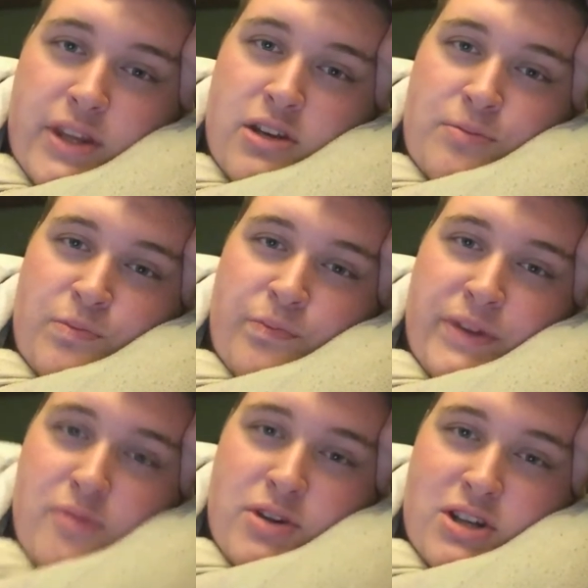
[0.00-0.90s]
Yep,
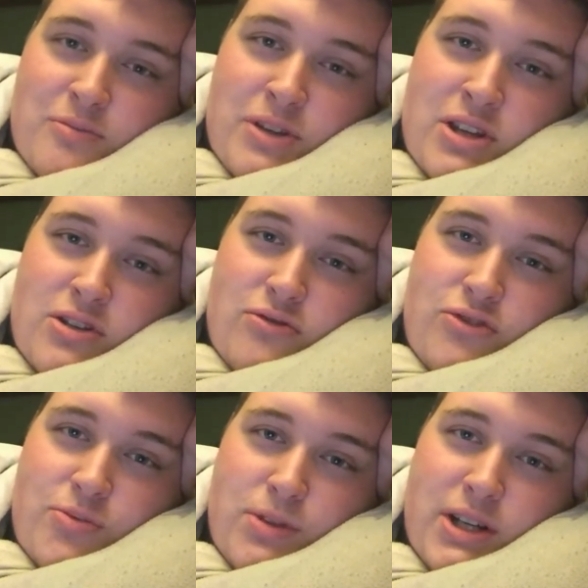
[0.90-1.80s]
I might not be
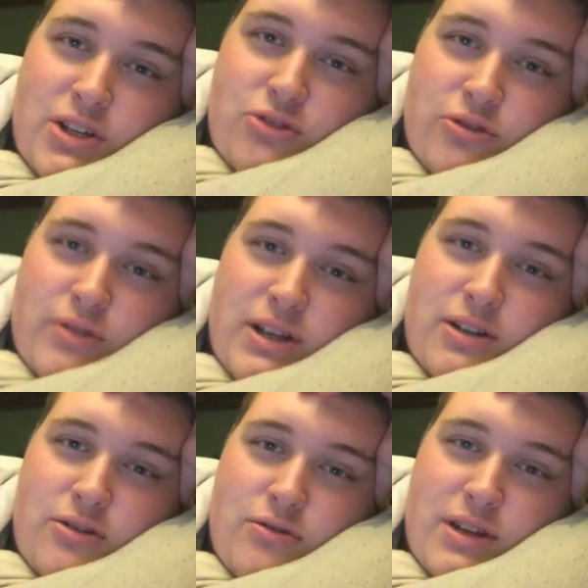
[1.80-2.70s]
huge, but I enjoy what I
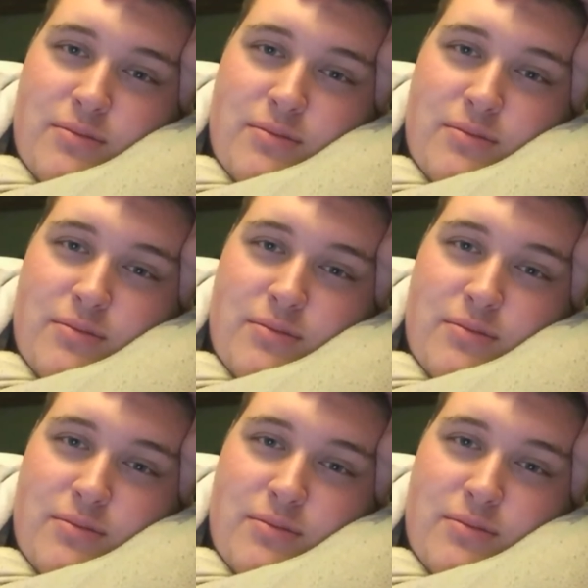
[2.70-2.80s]
do,